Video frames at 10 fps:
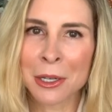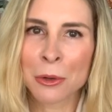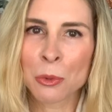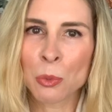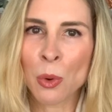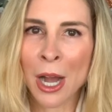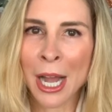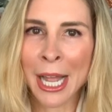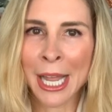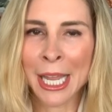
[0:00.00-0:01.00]

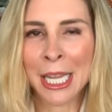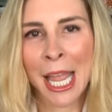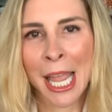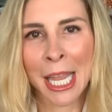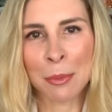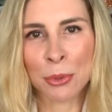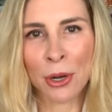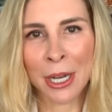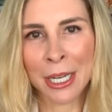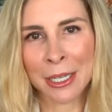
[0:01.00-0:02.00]
why a
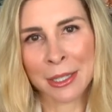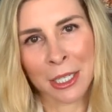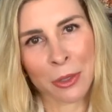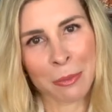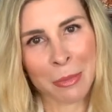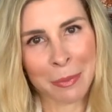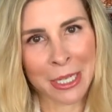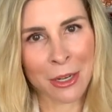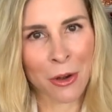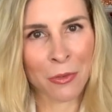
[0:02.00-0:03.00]
product that you can maybe
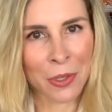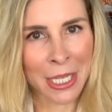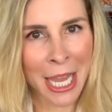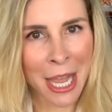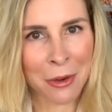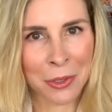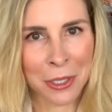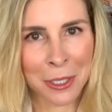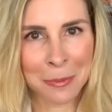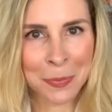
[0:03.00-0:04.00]
get over the
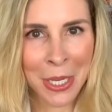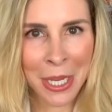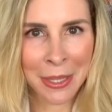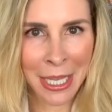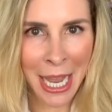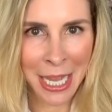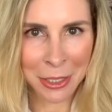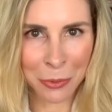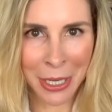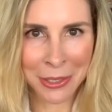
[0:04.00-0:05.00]
counter that has
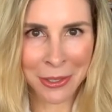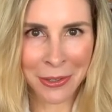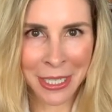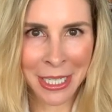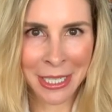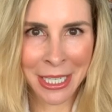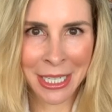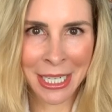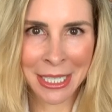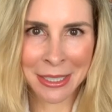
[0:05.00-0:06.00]
a retinol in
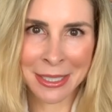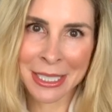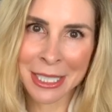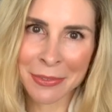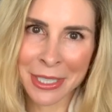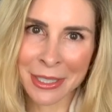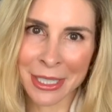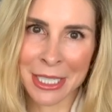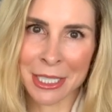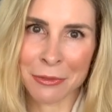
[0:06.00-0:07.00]
it is
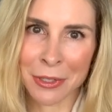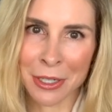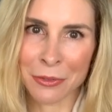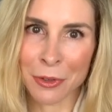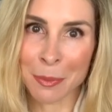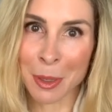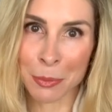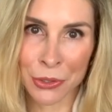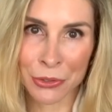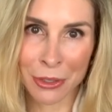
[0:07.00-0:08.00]
significantly different from a
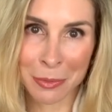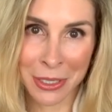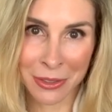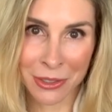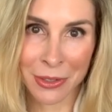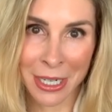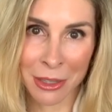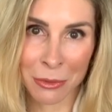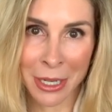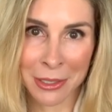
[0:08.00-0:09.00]
prescription
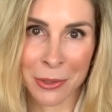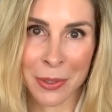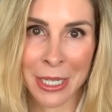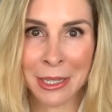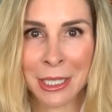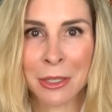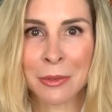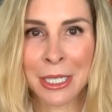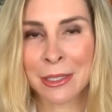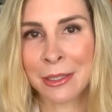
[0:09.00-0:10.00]
strength retinoid that you
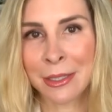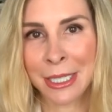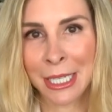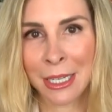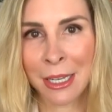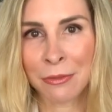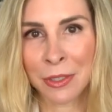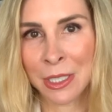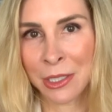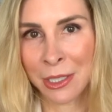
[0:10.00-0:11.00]
need to see a
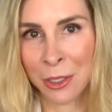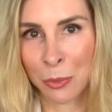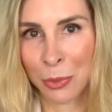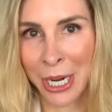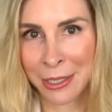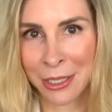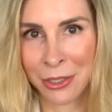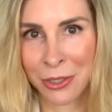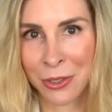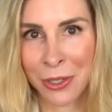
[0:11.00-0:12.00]
physician or
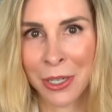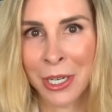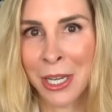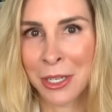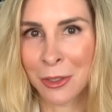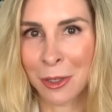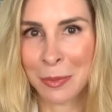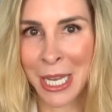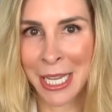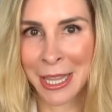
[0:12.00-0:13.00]
practitioner to
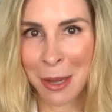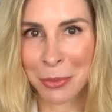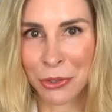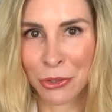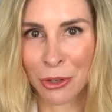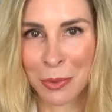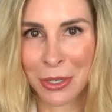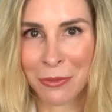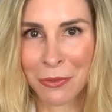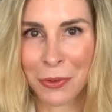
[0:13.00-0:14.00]
obtain that
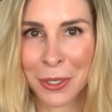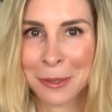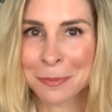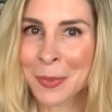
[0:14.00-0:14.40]
prescription for.